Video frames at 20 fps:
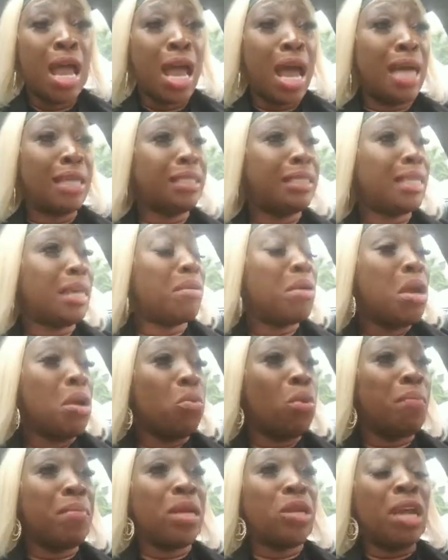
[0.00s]
and say
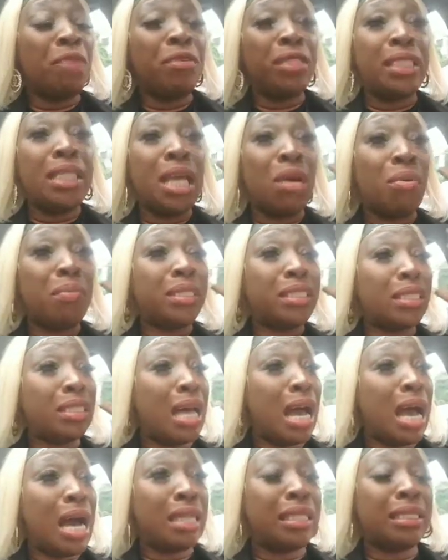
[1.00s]
every day when I see
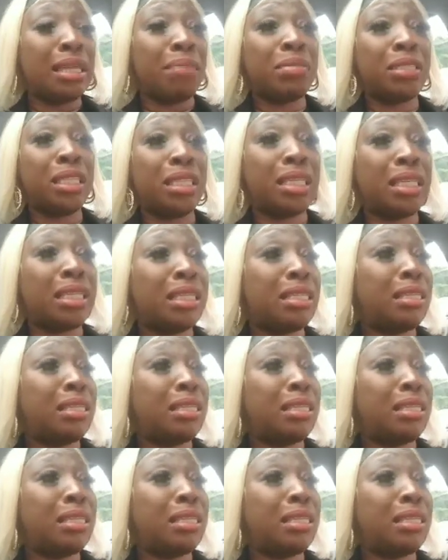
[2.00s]
the artist and I see the